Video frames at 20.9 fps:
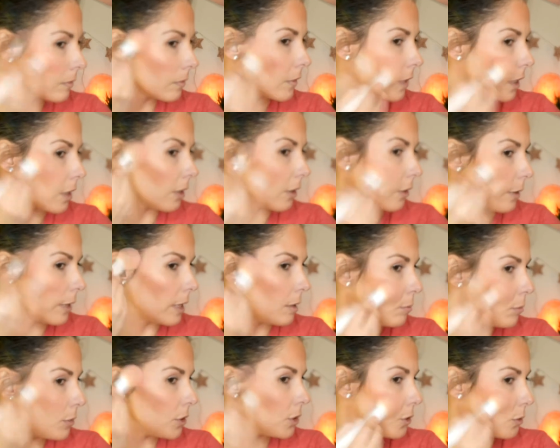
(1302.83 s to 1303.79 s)
And go
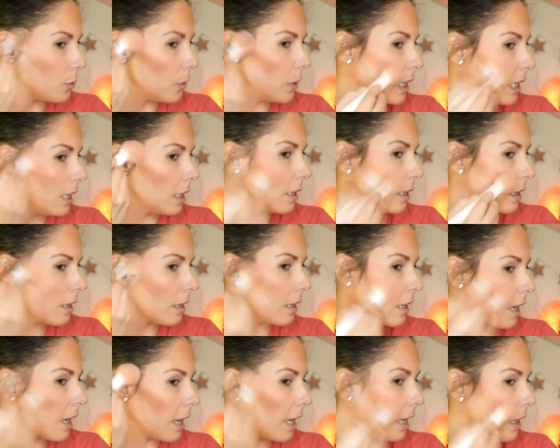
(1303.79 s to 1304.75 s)
in between
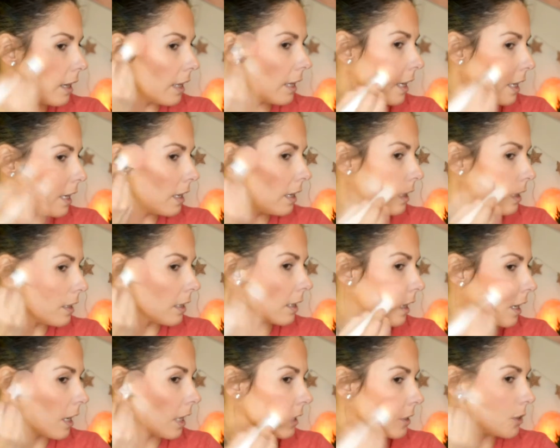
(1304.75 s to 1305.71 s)
the highlight and the
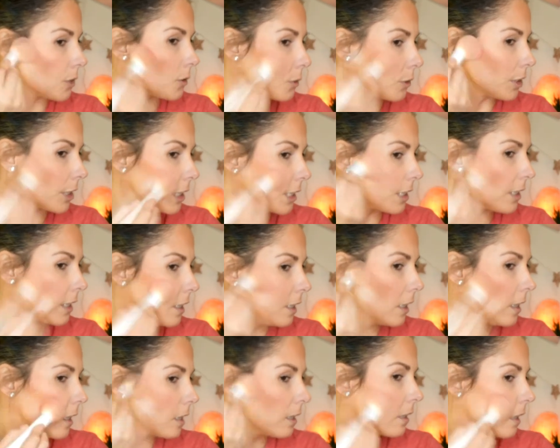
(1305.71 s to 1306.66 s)
contour.
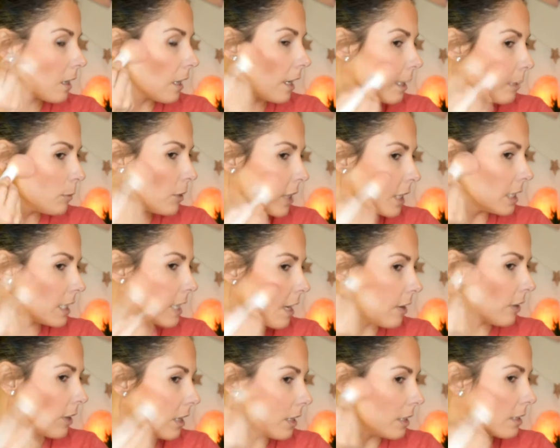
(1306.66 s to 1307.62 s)
And kind of bring it
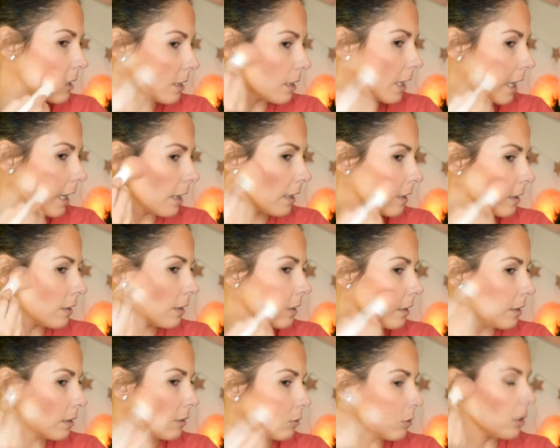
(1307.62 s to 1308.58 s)
down into
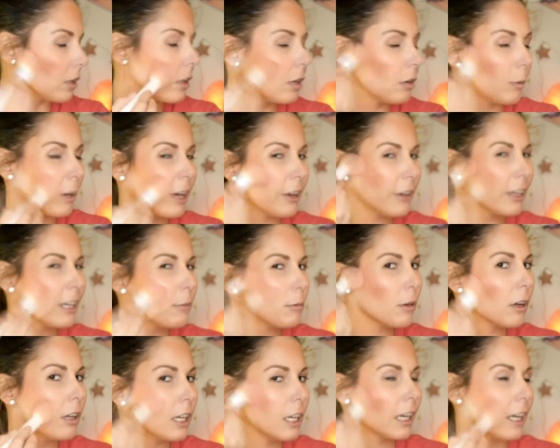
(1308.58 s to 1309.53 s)
why do I keep
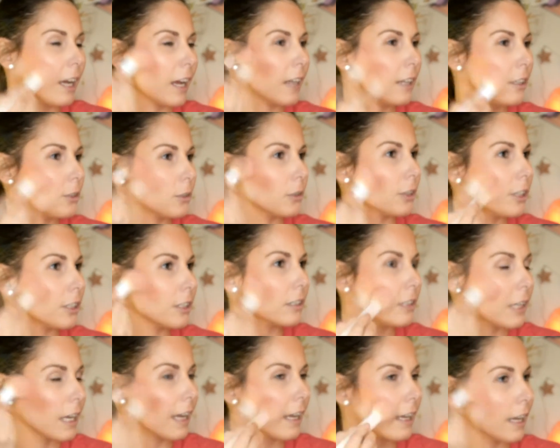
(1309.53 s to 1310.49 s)
calling it contour?
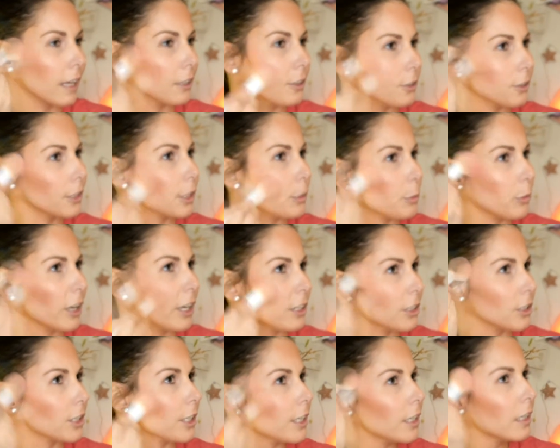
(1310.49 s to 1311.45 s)
It's not contour, it's
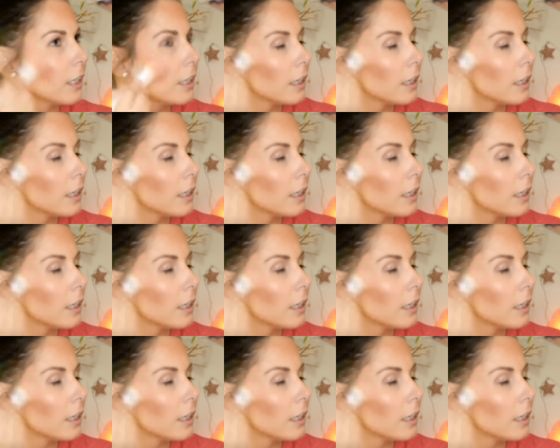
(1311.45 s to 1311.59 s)
bronzer.